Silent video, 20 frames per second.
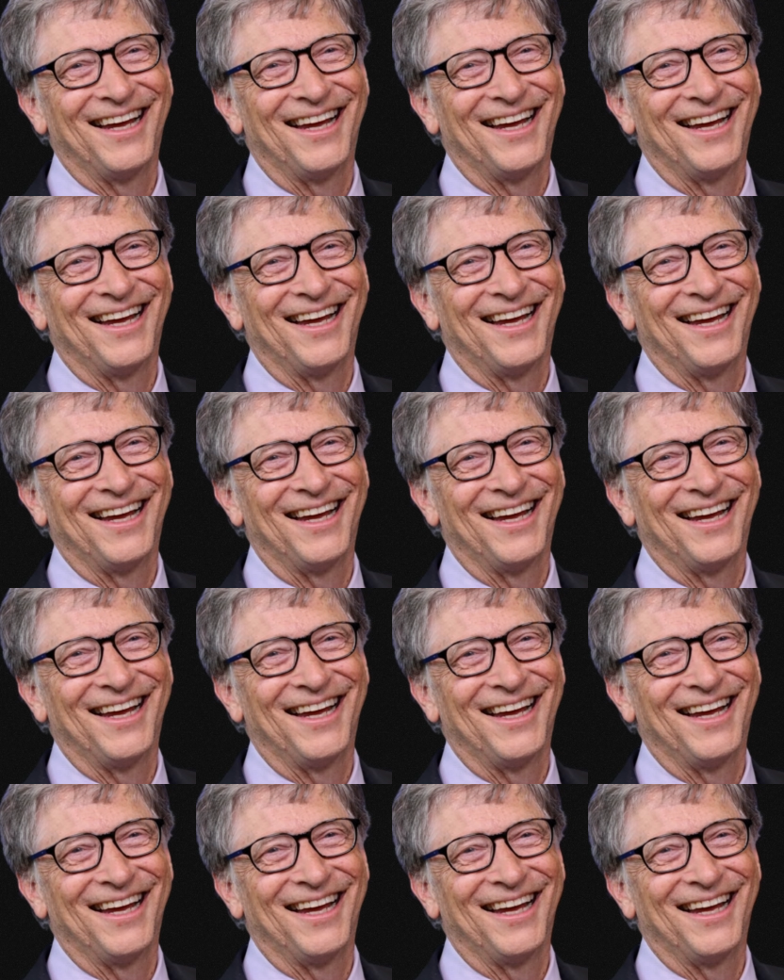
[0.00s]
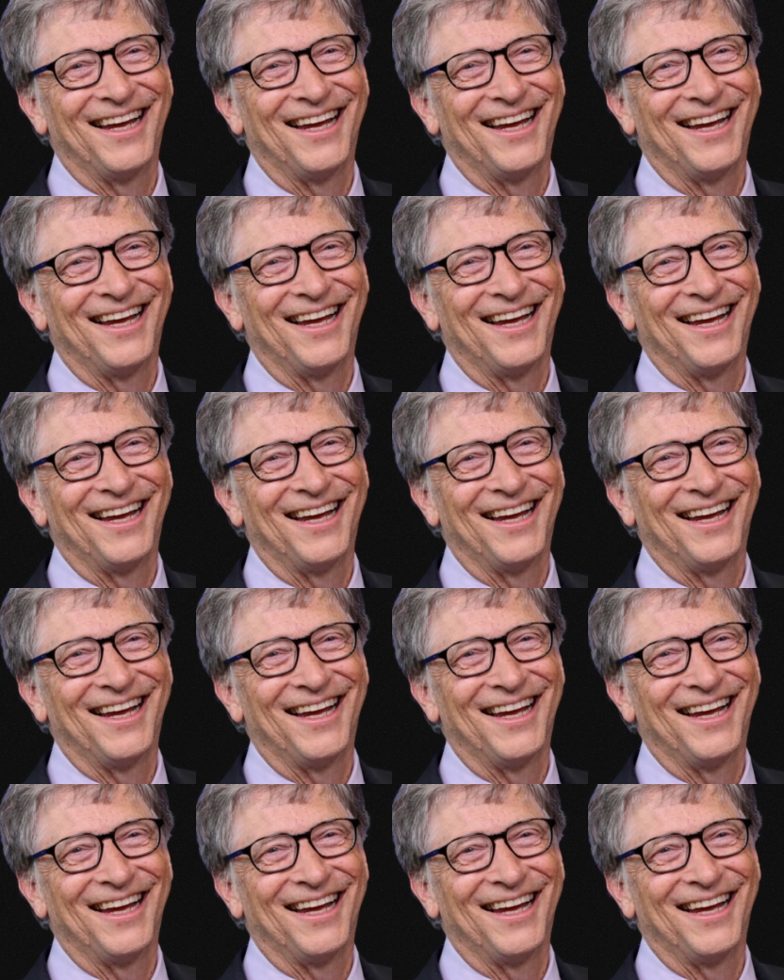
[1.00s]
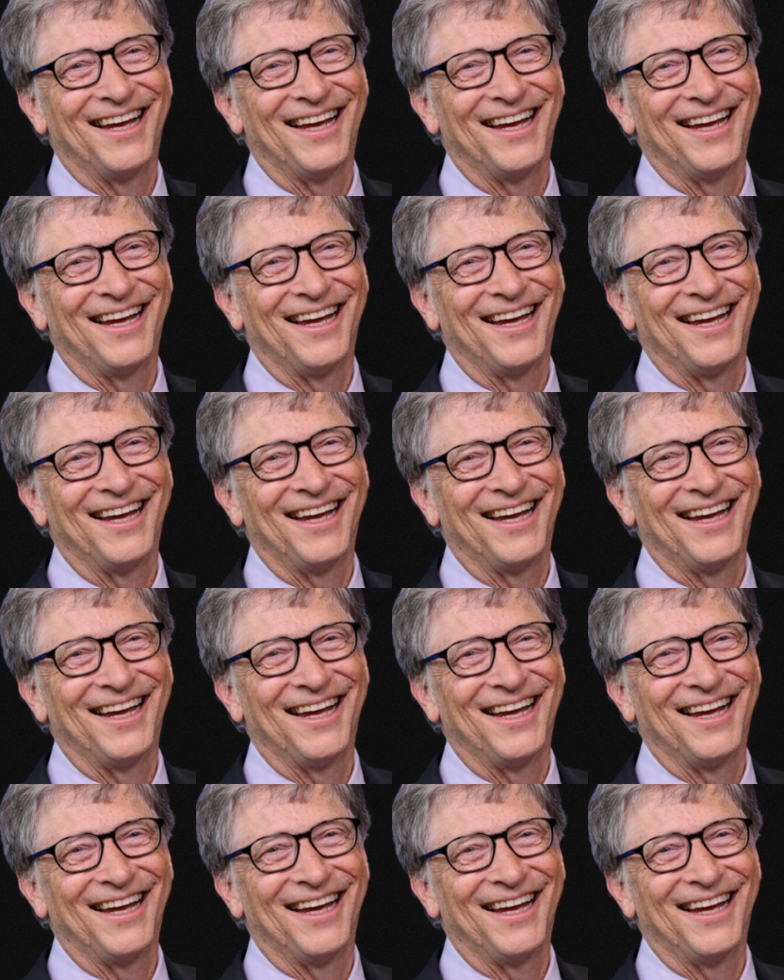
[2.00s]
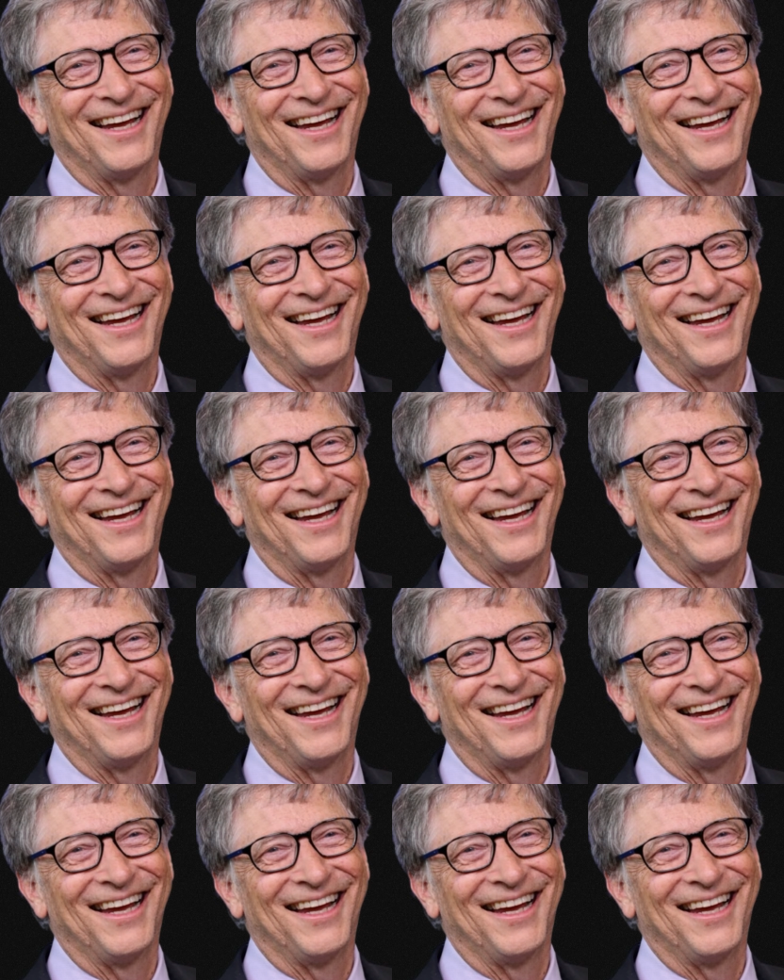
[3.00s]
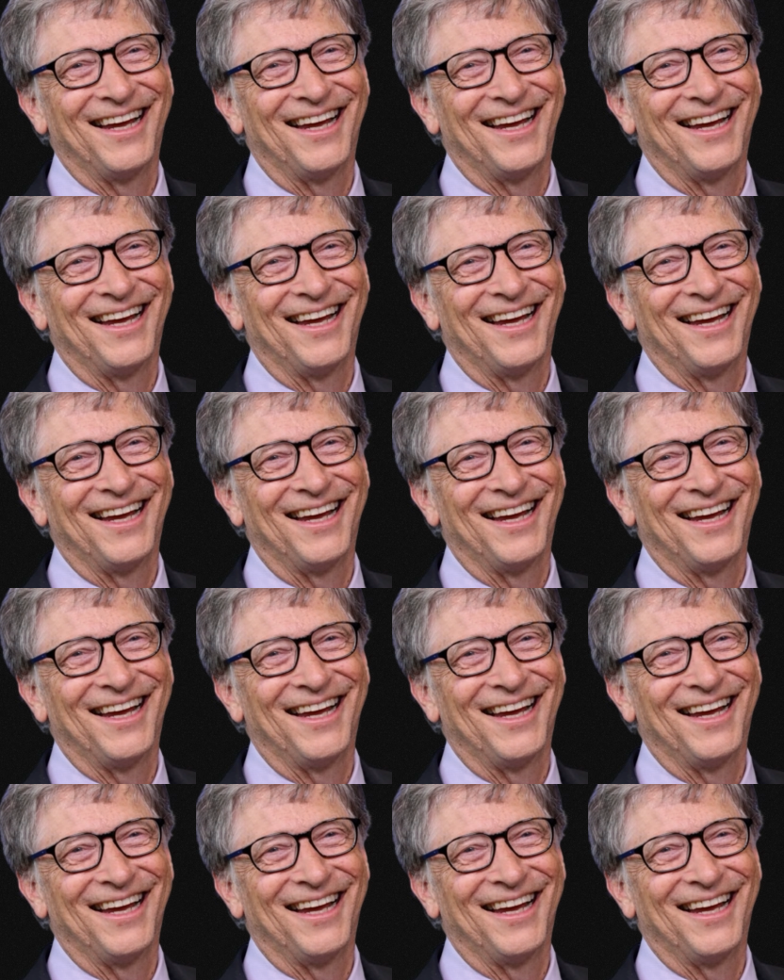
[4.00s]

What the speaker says: [no speech]